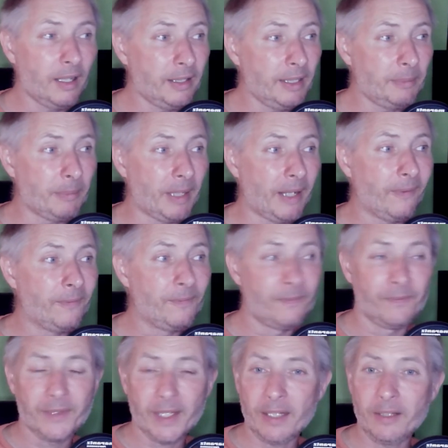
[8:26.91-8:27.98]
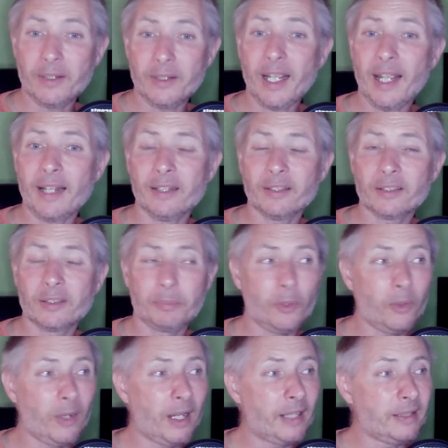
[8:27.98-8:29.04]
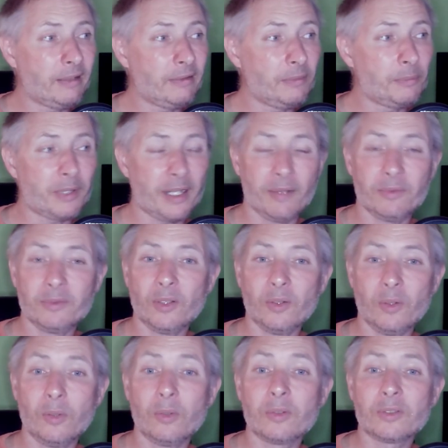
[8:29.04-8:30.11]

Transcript: And you can at support at darrenbrown.org.uk.